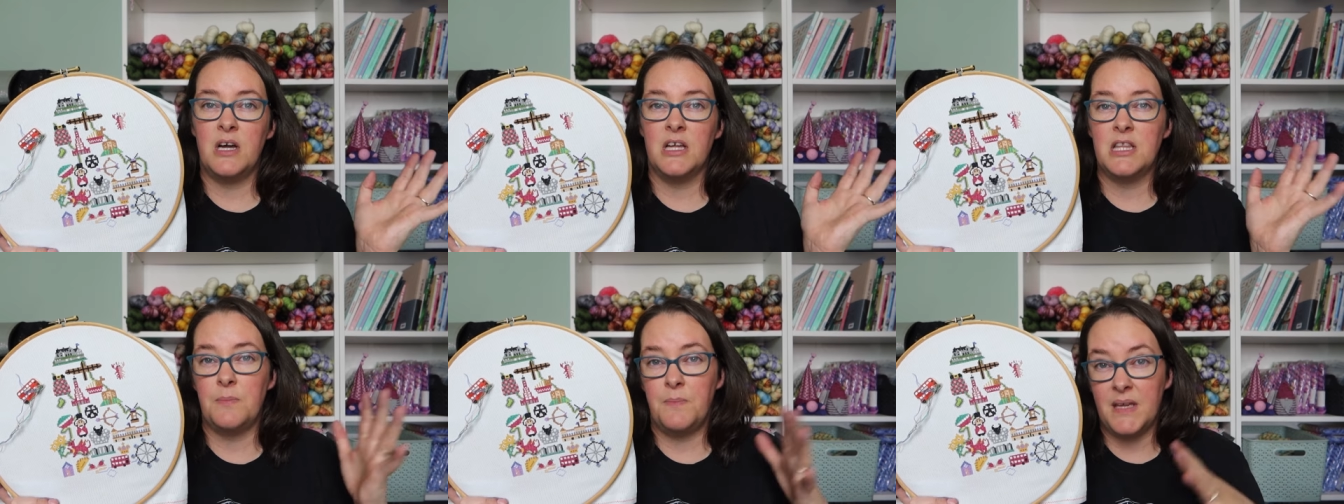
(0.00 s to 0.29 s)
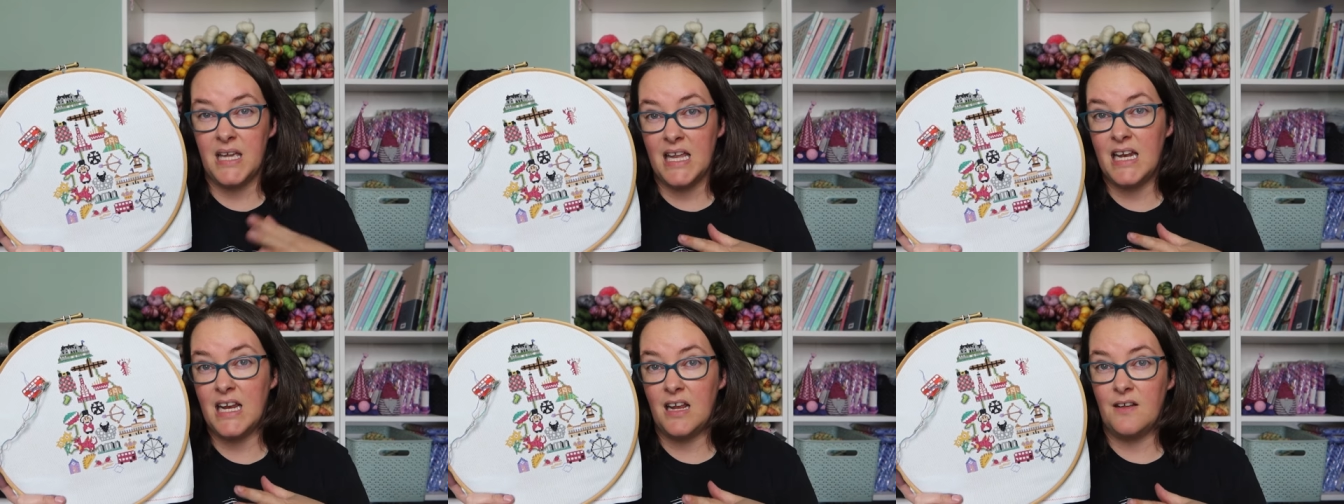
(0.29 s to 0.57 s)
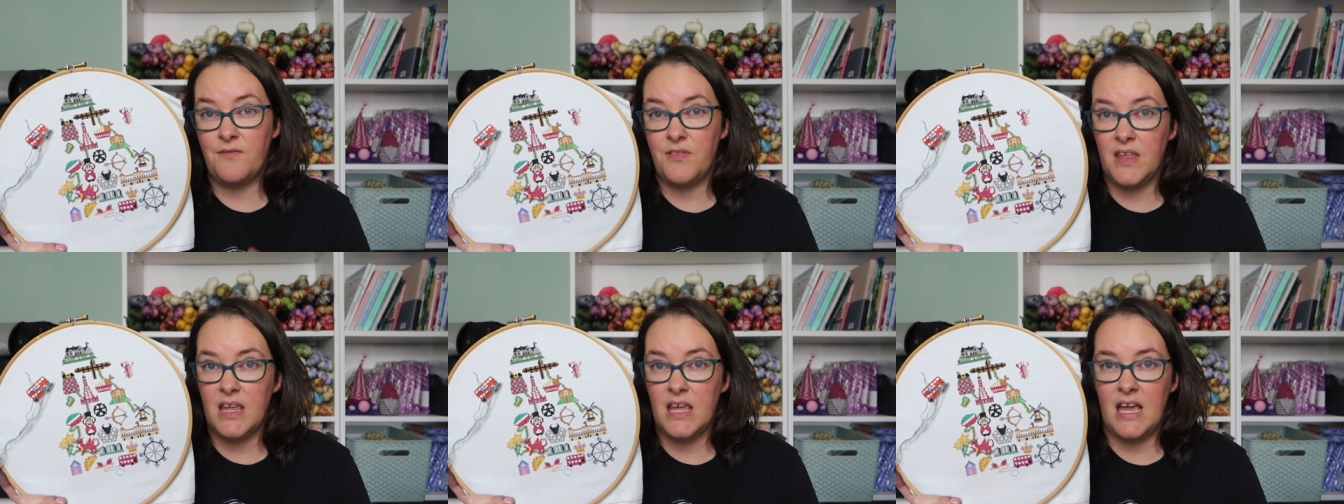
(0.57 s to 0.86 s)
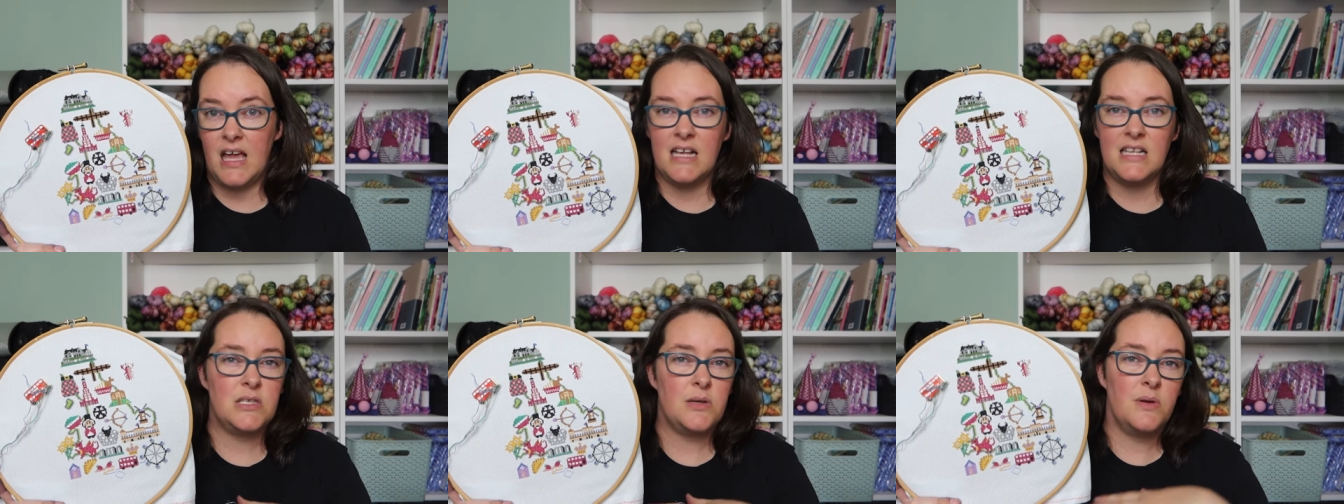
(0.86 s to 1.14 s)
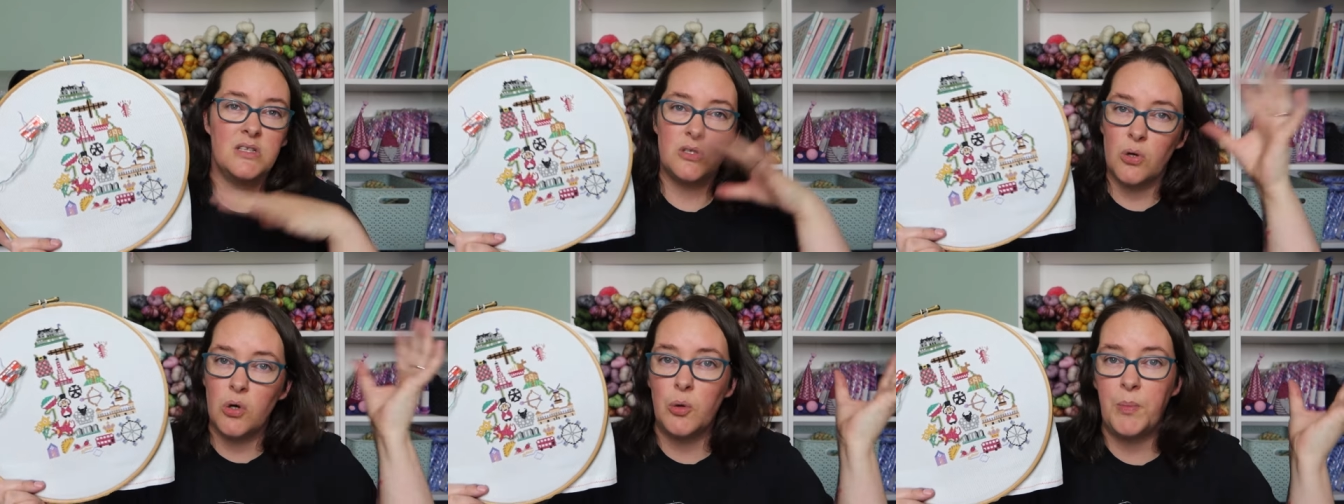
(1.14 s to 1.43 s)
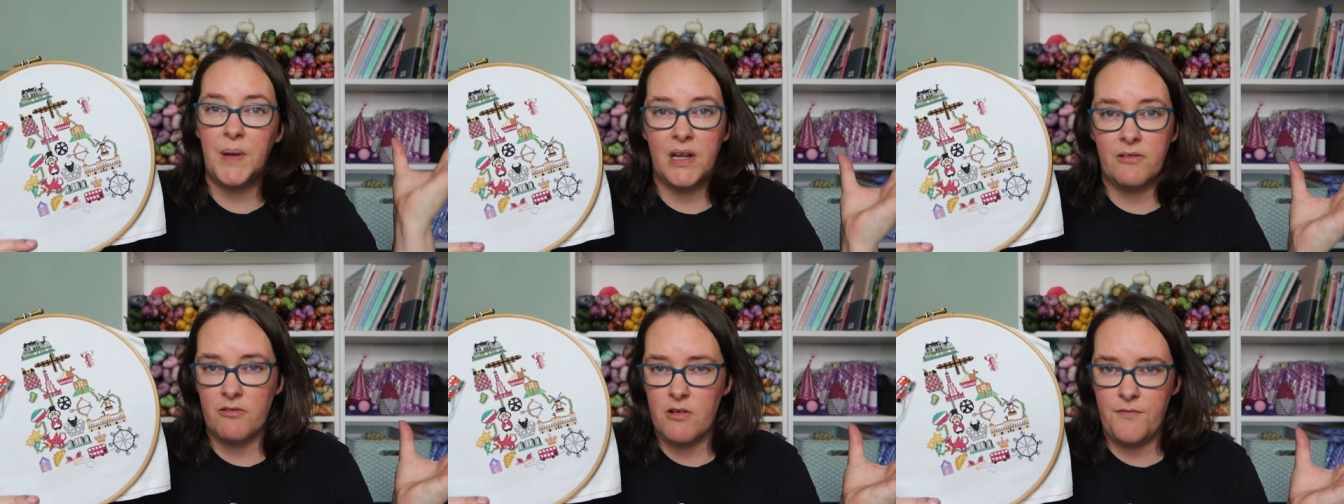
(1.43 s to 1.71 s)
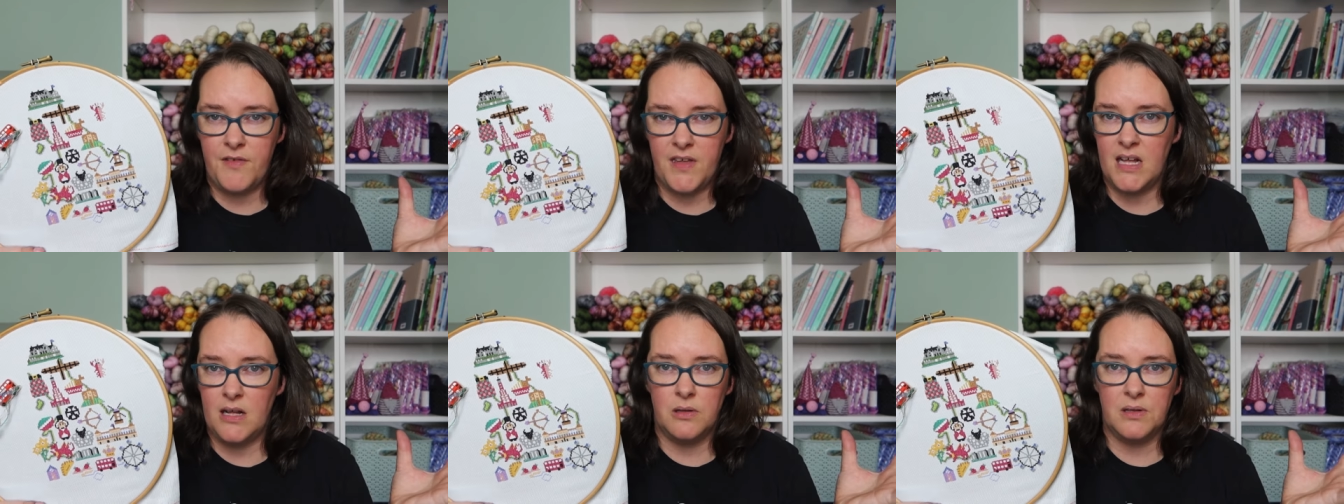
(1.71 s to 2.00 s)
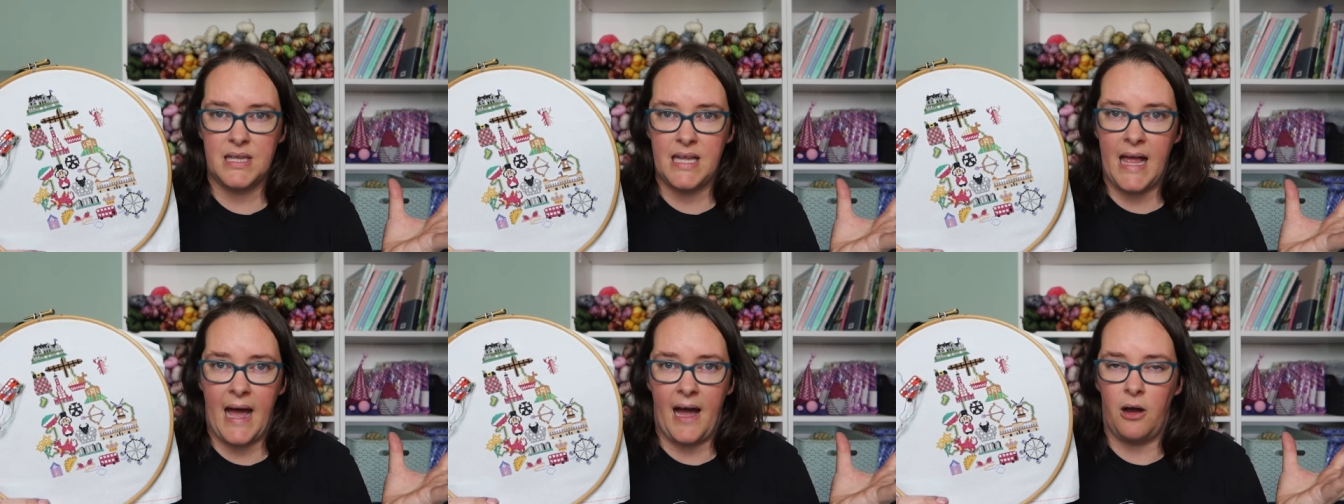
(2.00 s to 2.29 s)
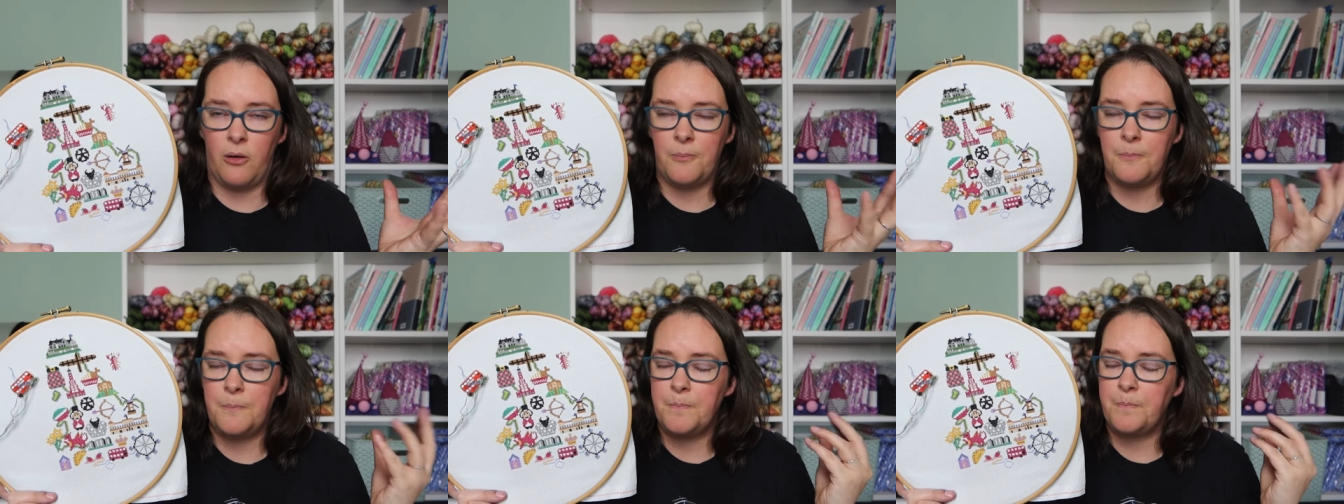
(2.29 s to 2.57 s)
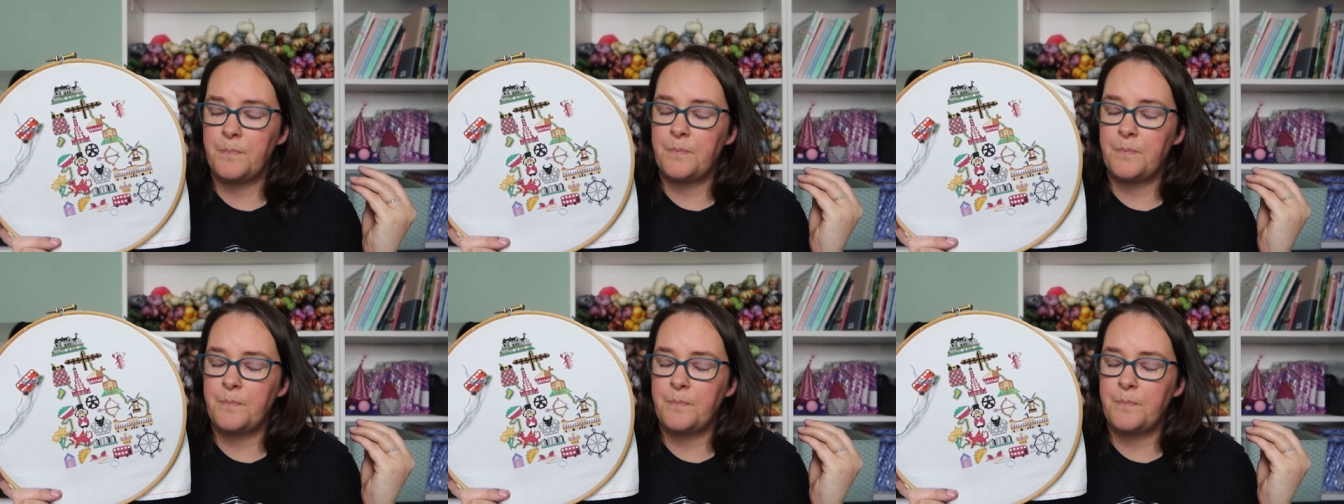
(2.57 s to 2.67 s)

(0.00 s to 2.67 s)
at the beginning of the year. So it's all been revealed now.